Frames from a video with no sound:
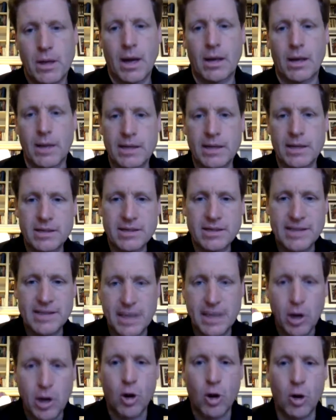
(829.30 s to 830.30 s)
I like to
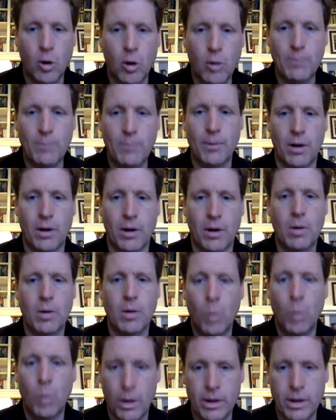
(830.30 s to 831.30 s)
say the whole book
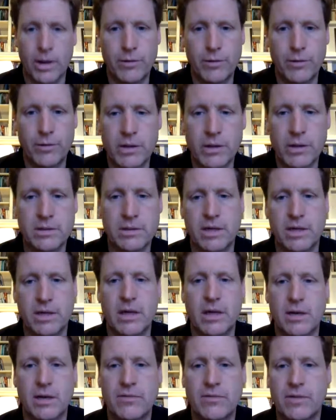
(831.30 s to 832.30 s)
100
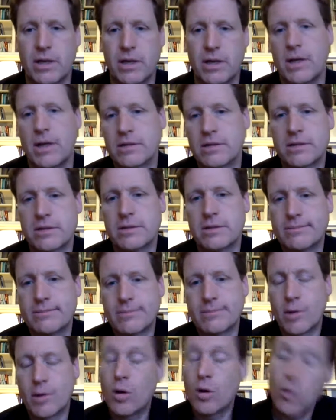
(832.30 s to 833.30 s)
consecutive days.
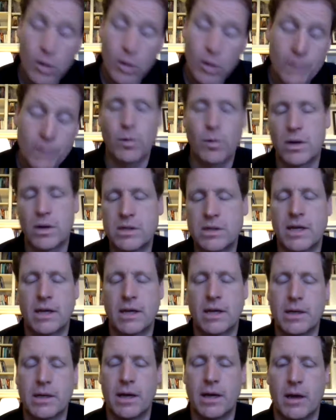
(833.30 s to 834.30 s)
Or if you want to take
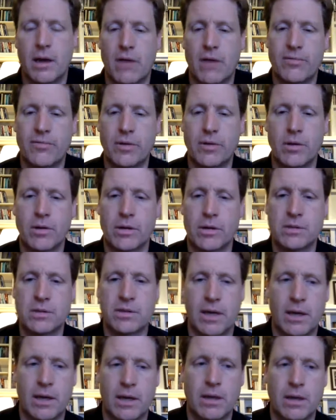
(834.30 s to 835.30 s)
a day off, you can
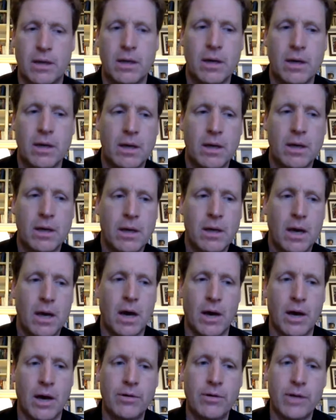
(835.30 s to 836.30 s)
say it
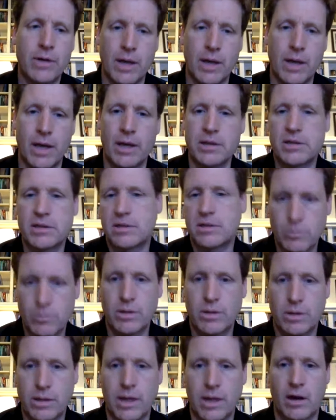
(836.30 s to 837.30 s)
100 days
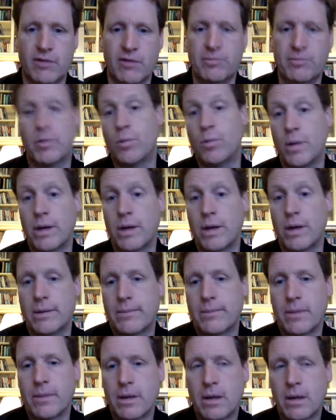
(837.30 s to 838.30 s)
with a day off per
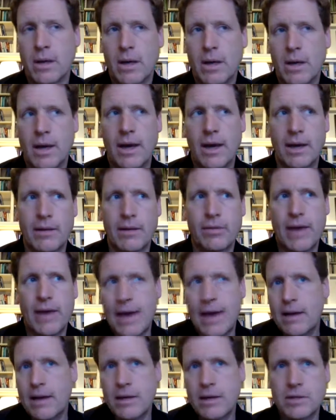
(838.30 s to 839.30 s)
week.
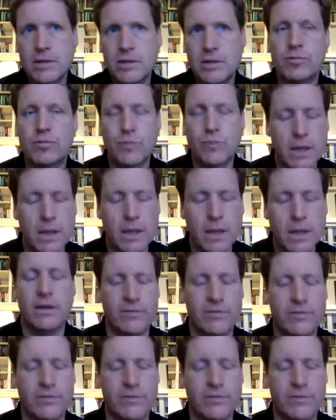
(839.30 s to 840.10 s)
And that is really